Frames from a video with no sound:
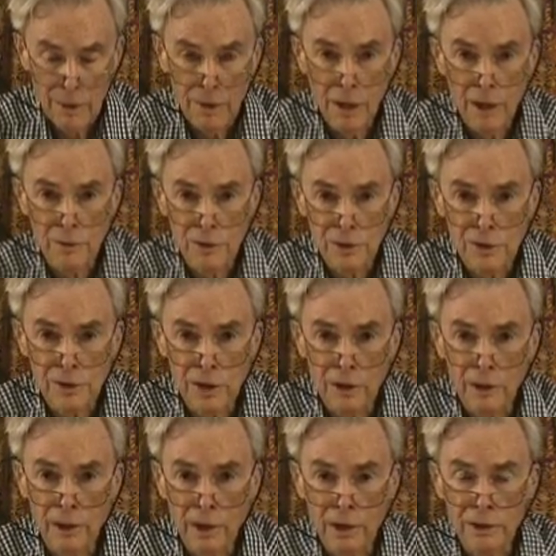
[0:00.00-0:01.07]
Now, this
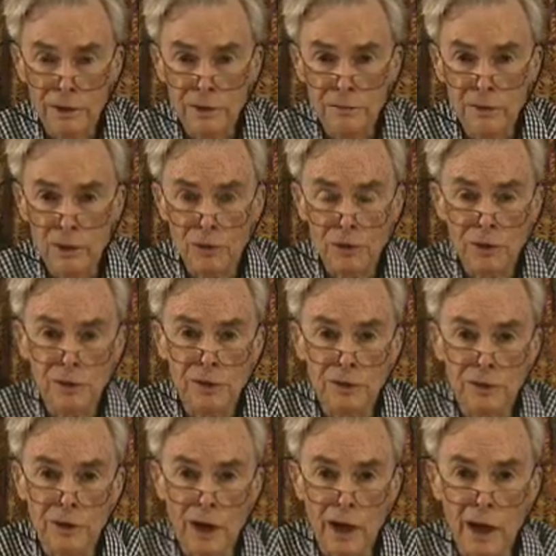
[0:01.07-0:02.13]
area is mostly
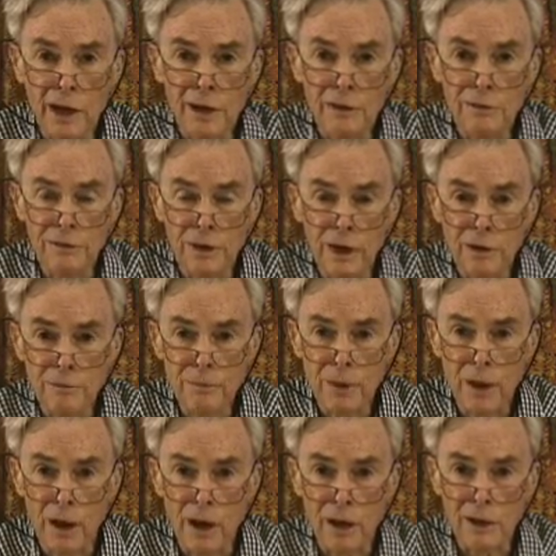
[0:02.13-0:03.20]
dry, if not
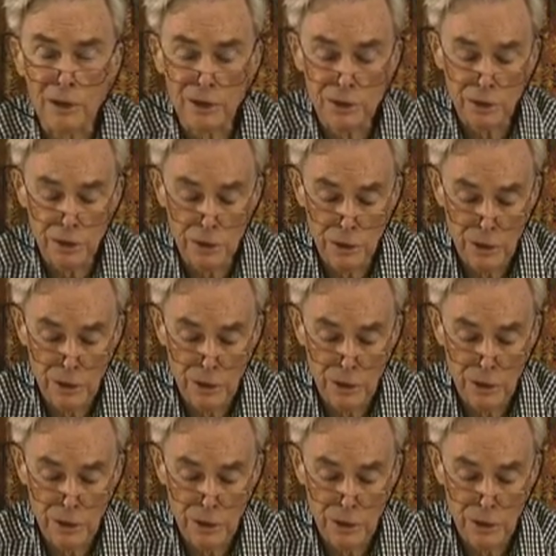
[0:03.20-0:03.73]
parched,